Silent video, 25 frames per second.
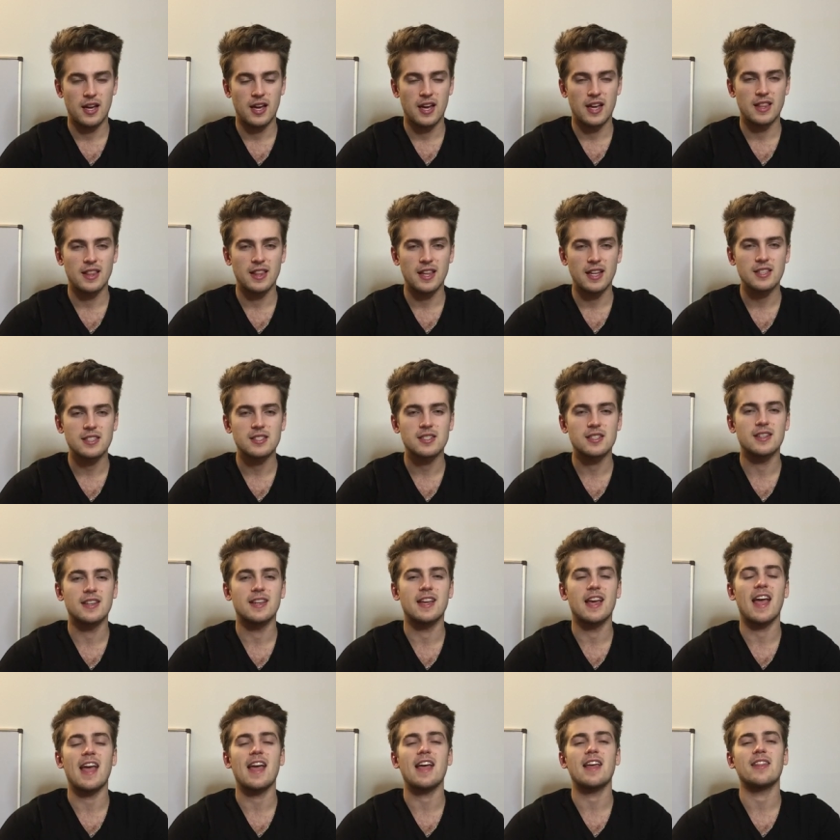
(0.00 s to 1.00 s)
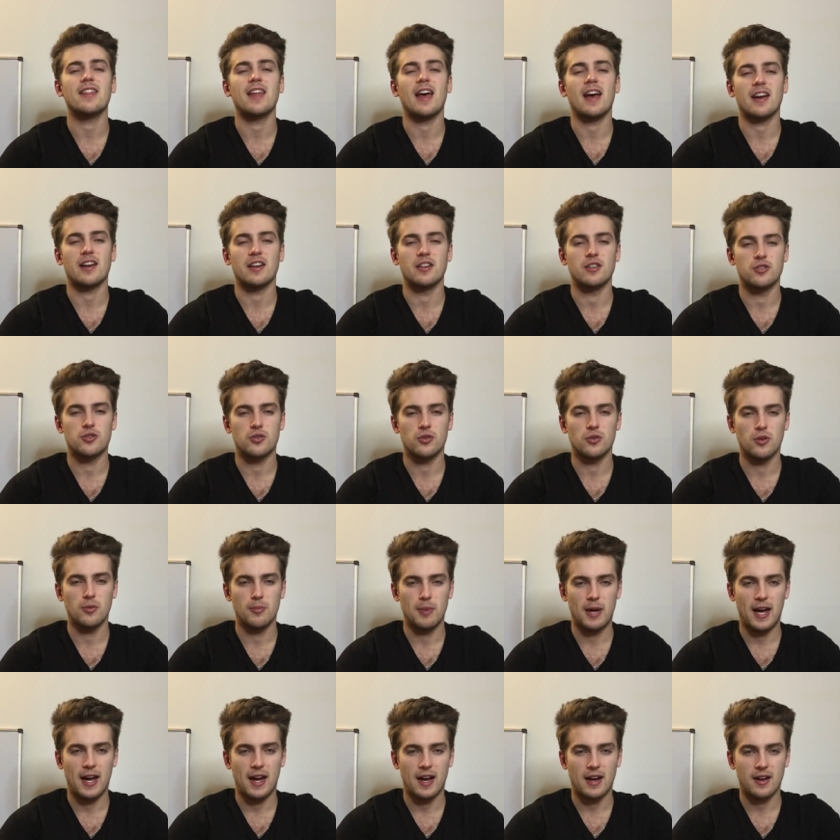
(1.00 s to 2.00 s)
And let's gain that control
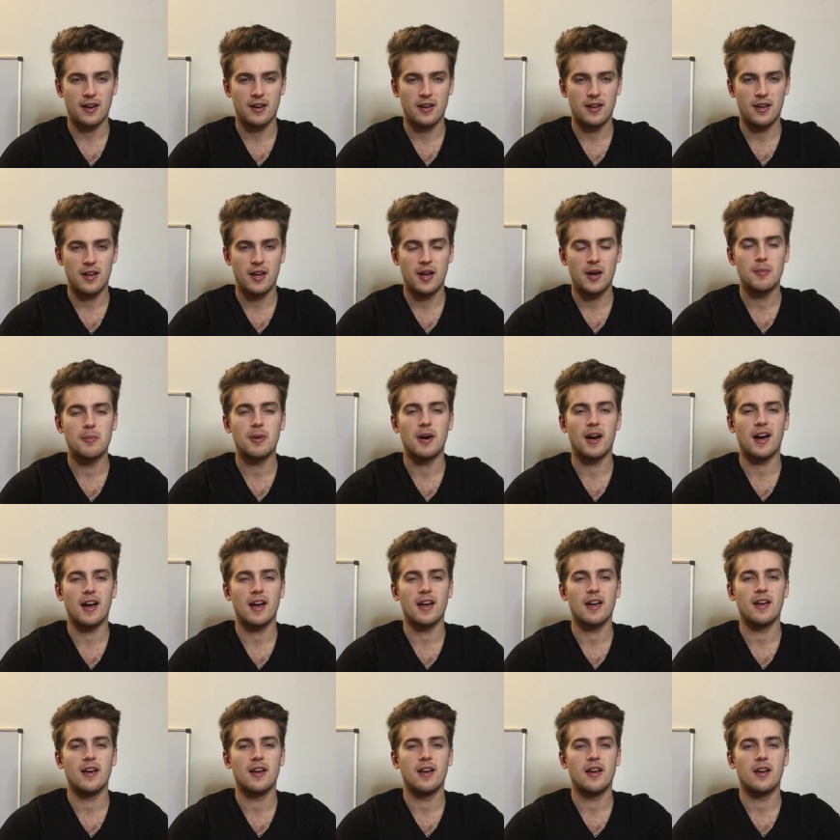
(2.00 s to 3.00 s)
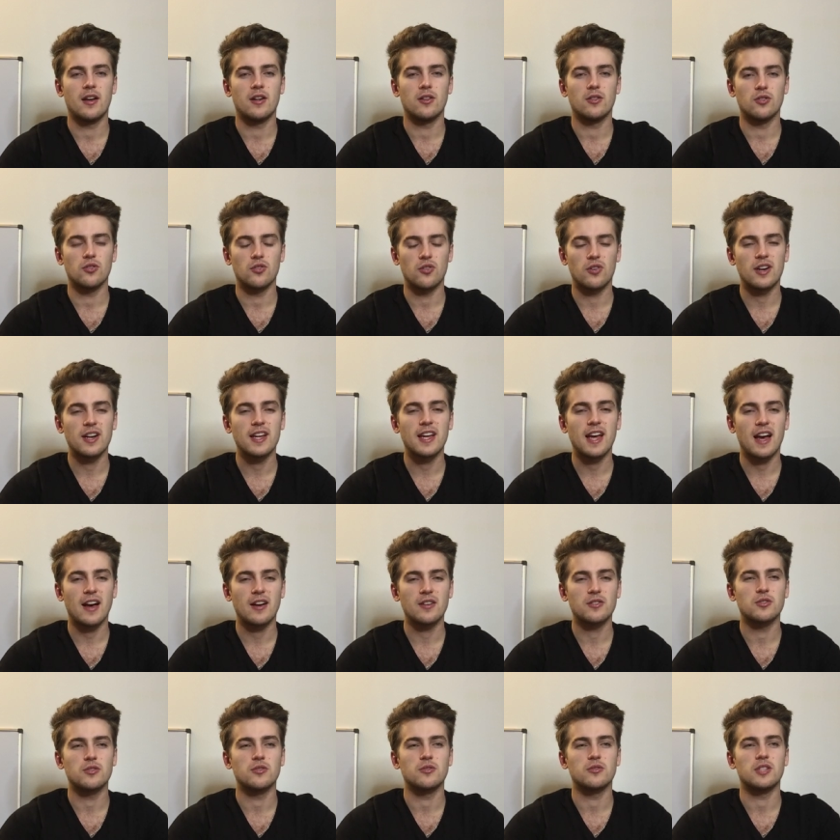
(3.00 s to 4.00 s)
back by learning
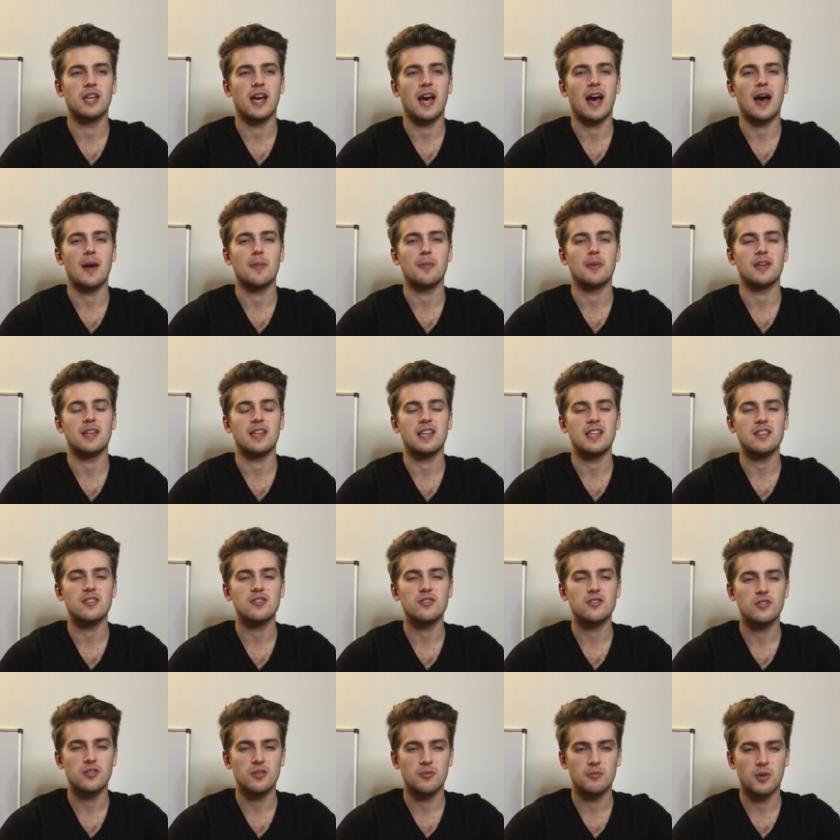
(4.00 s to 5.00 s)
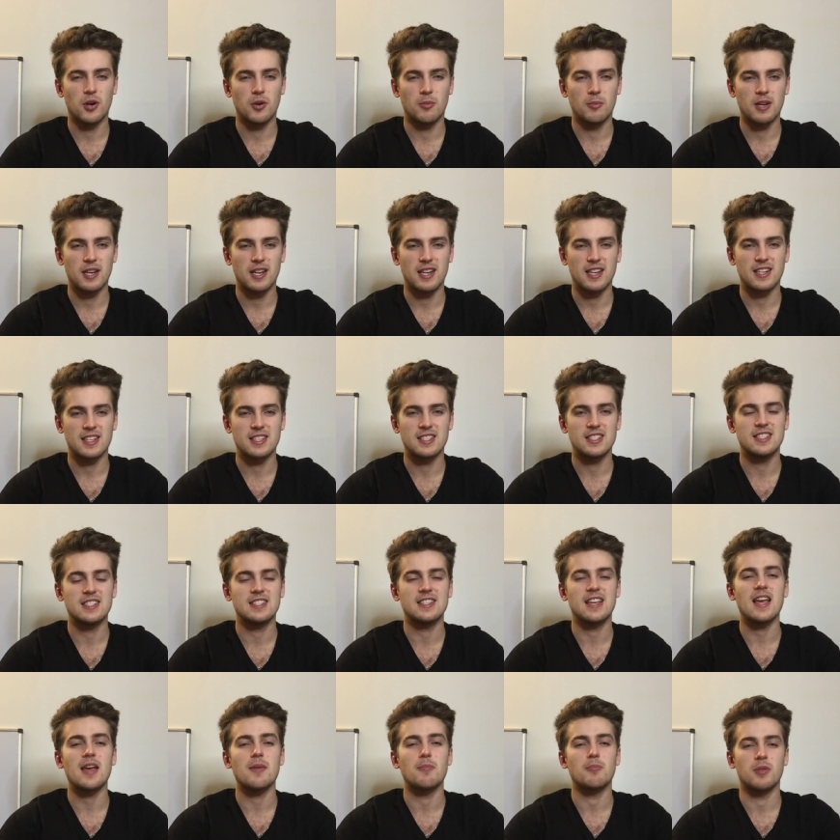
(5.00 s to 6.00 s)
how to tap into the moment and
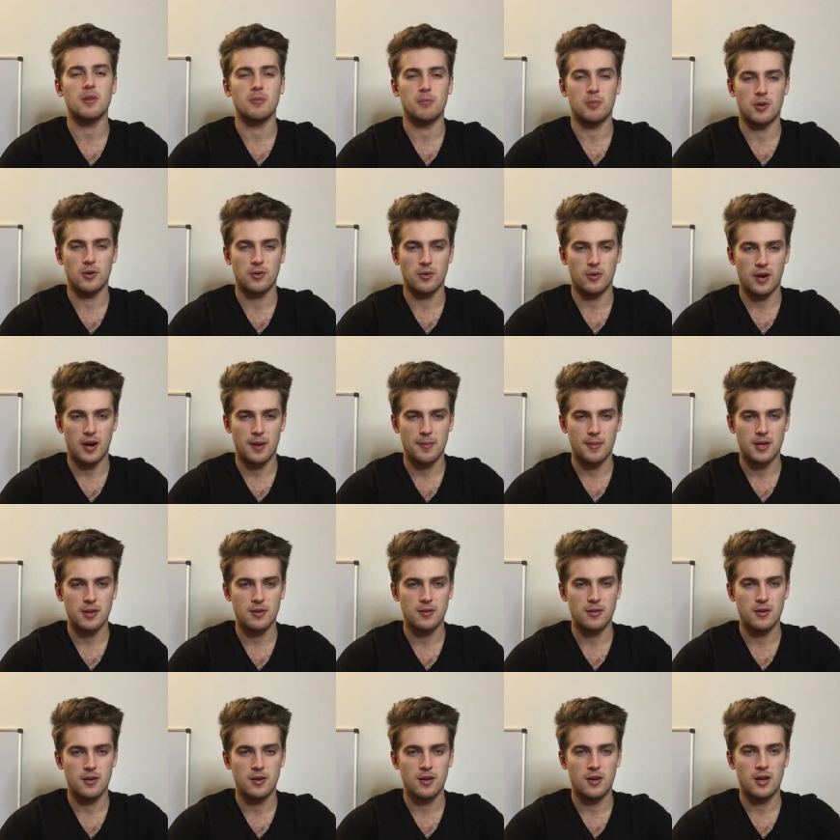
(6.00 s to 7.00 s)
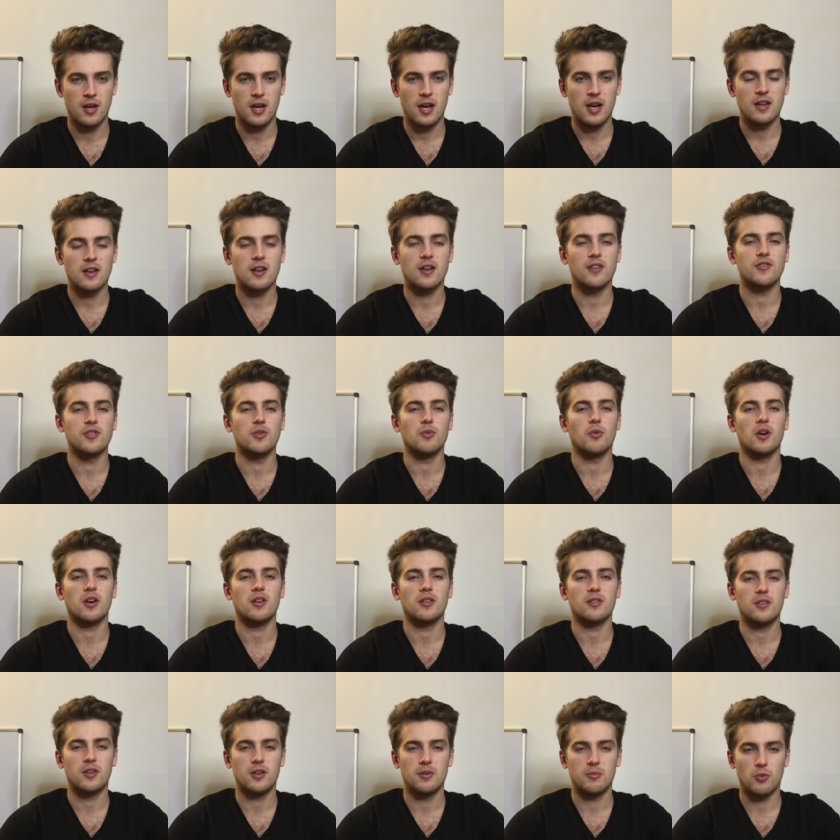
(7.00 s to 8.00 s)
escape the programming. Now, if you want to
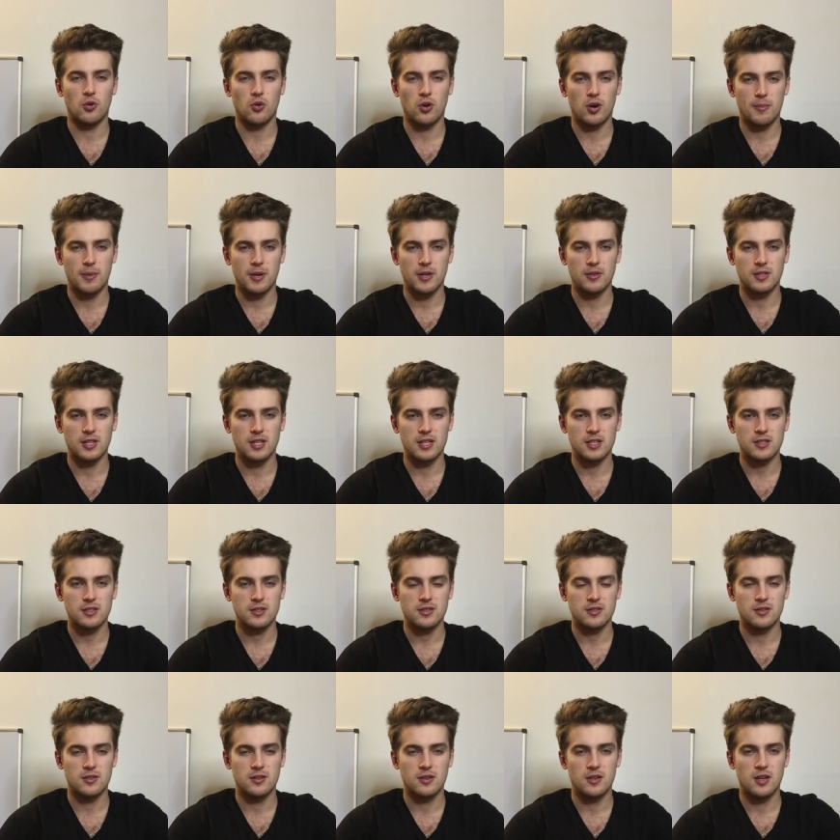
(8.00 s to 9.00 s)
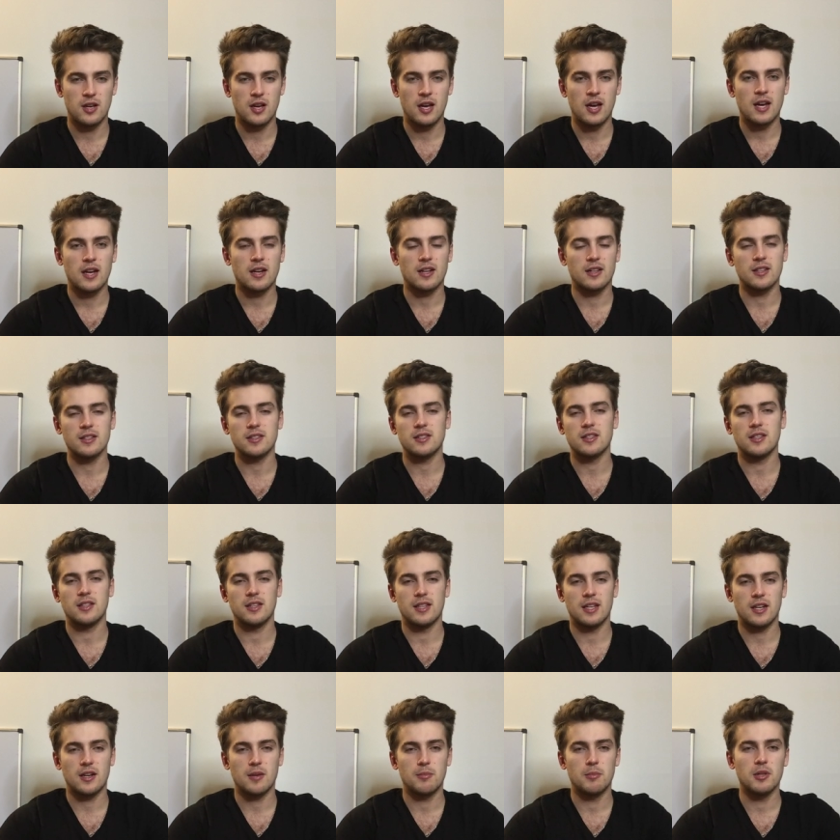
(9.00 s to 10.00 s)
learn more about this, click the
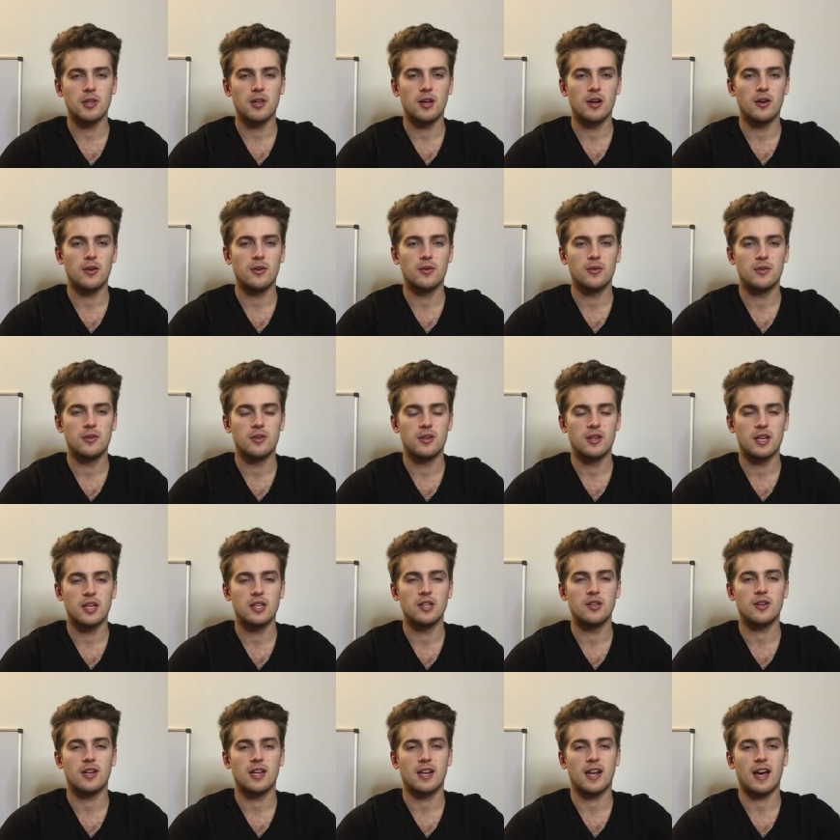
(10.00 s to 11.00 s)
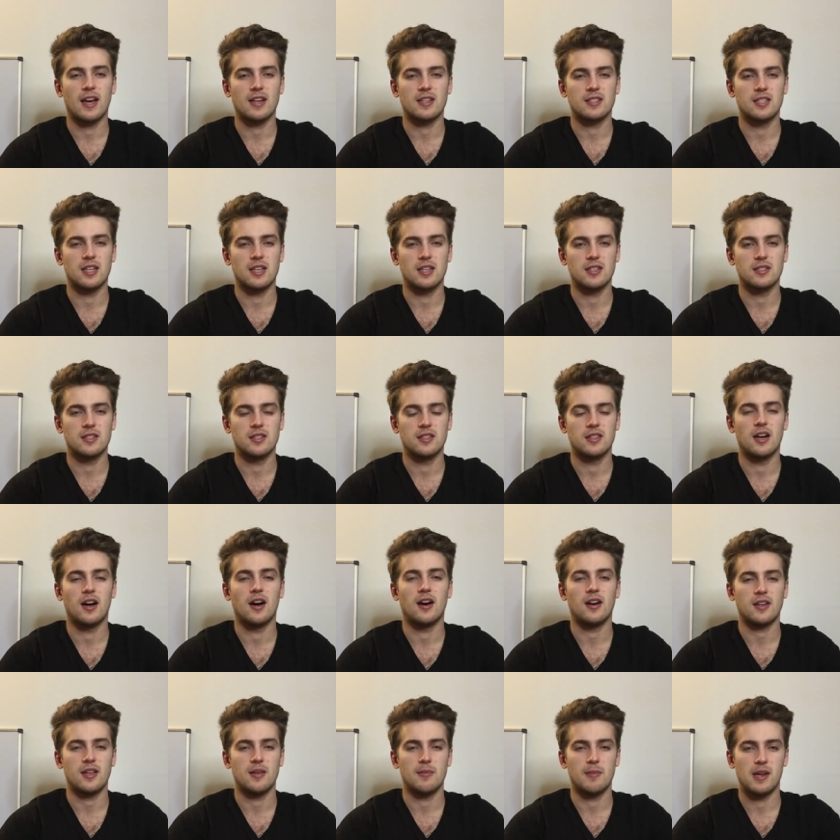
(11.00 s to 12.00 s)
link below and you can access the
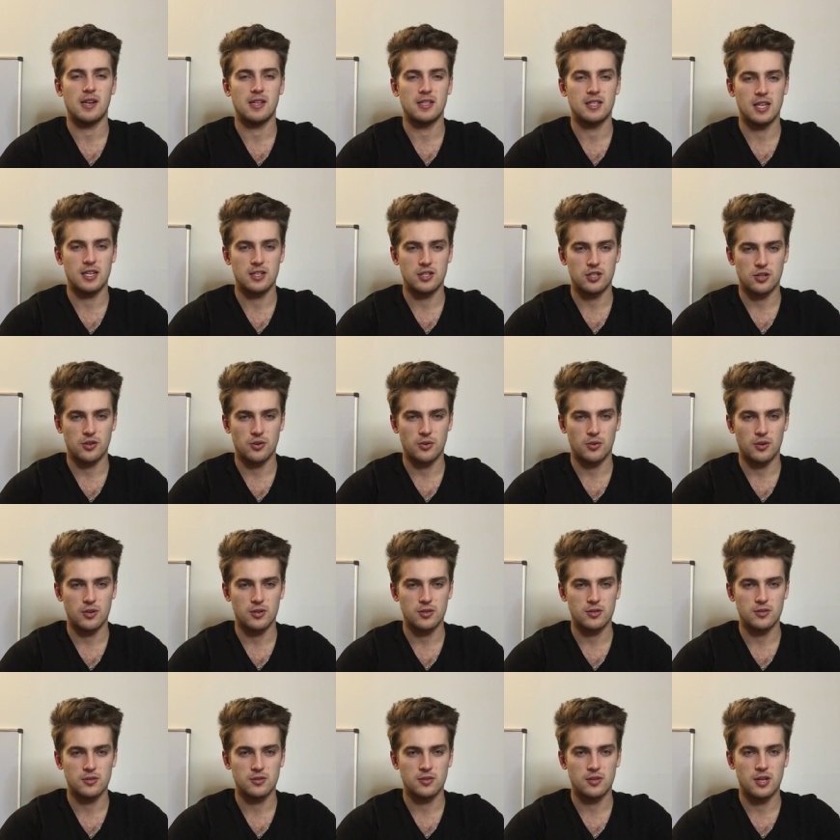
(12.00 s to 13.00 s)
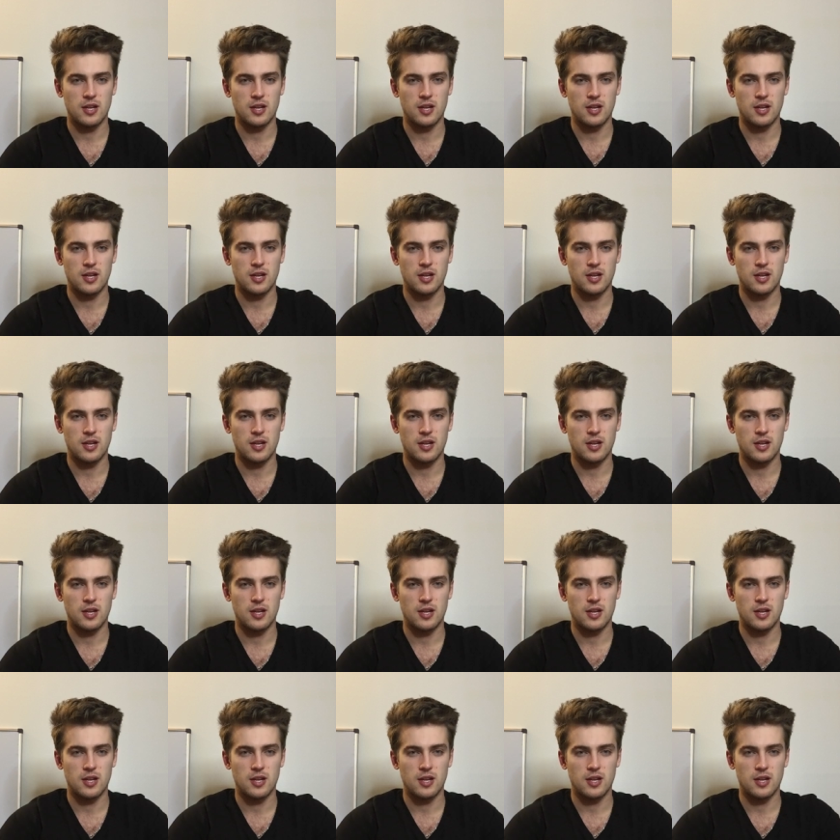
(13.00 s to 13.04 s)
Hockey Meditation course.